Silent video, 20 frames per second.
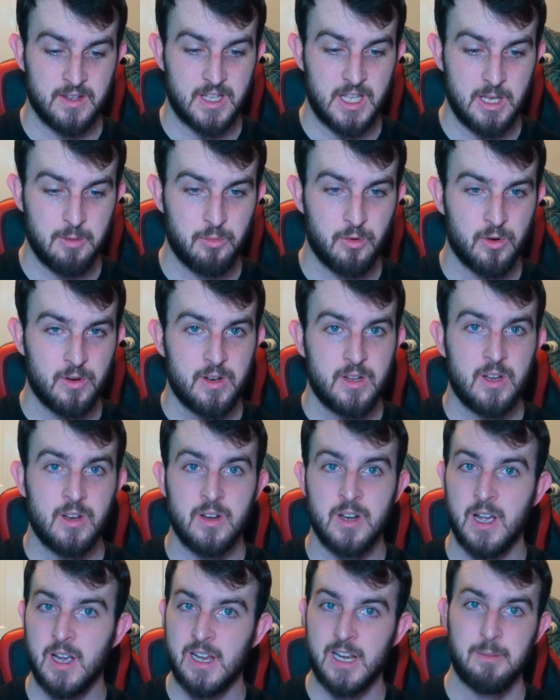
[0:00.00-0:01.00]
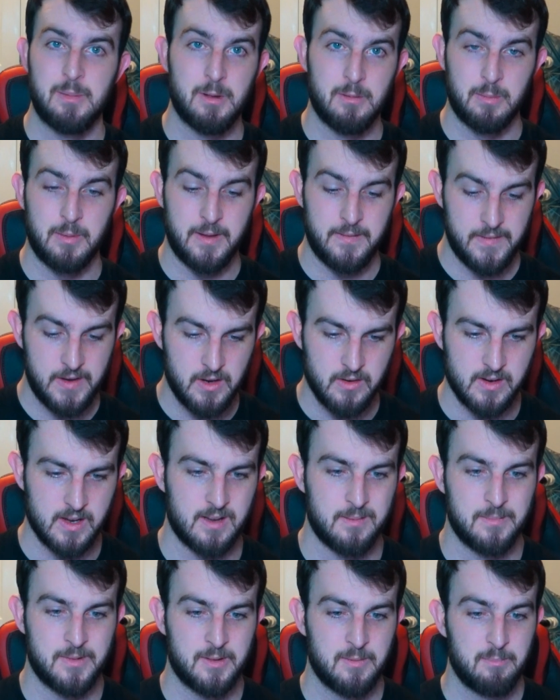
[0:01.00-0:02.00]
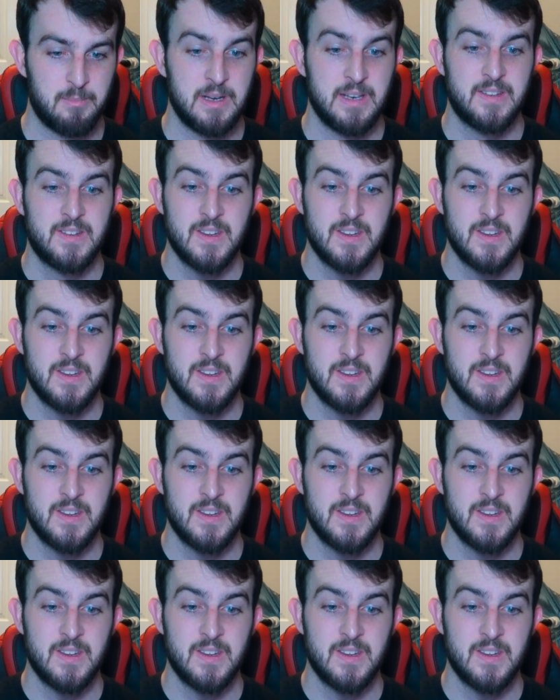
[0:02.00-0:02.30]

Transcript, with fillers: on the keyboard, you're not going to be able to play video games.